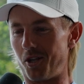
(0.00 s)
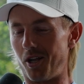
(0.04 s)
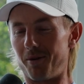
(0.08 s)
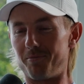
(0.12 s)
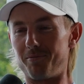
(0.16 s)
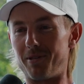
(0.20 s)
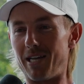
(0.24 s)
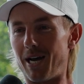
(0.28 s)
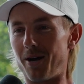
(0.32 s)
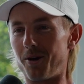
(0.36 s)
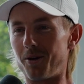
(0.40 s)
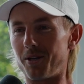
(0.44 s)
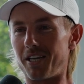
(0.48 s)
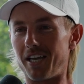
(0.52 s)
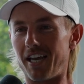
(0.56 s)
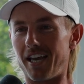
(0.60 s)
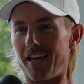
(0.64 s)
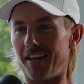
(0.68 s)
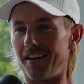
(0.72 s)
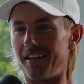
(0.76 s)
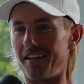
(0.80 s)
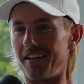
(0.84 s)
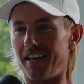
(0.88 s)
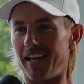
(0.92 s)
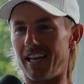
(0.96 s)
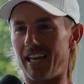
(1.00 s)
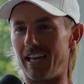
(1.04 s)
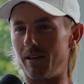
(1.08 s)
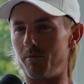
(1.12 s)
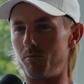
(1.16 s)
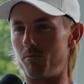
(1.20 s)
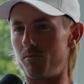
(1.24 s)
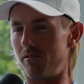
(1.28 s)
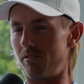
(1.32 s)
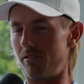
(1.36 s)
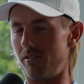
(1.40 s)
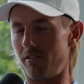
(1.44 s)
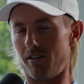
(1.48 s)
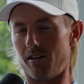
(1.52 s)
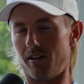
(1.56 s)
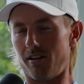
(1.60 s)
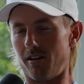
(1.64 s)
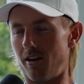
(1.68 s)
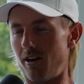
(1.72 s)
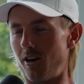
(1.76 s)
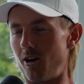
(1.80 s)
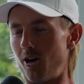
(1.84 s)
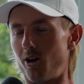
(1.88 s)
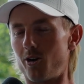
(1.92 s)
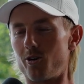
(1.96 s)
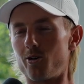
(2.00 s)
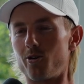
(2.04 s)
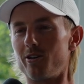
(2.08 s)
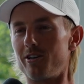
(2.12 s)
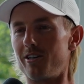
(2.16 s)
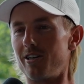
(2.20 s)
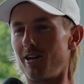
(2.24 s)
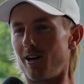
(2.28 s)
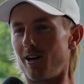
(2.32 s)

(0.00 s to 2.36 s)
clubbed down again, aimed 100